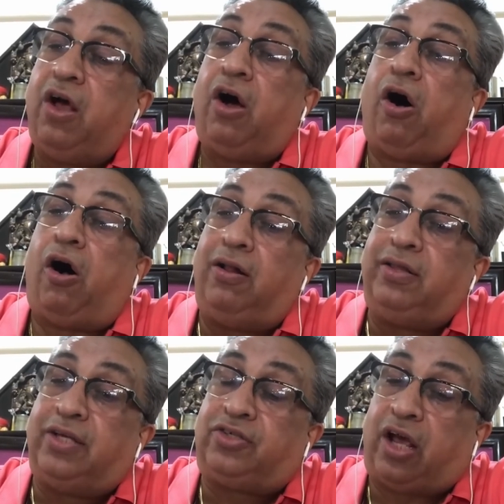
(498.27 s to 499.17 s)
All
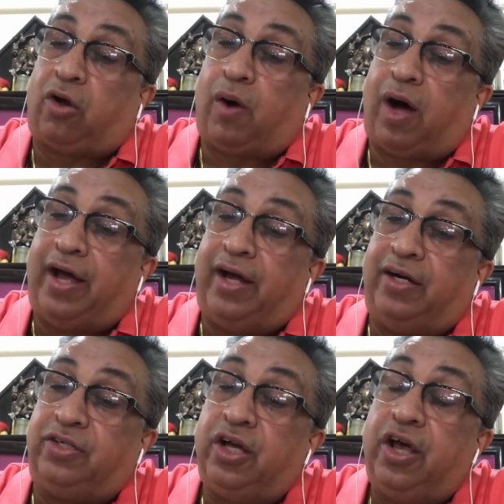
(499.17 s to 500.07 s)
this
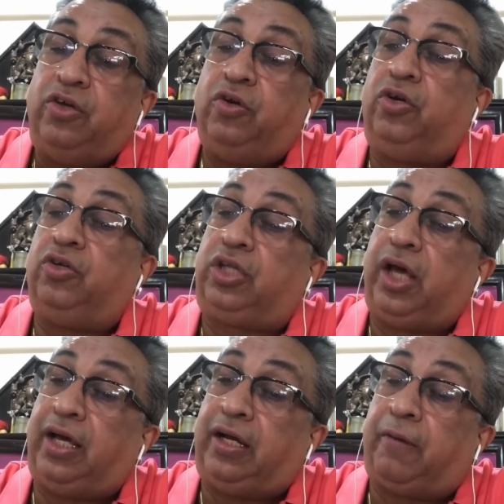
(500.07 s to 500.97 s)
requires you to
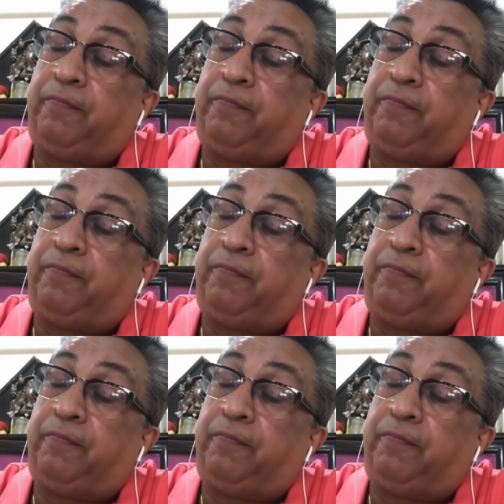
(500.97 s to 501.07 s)
think.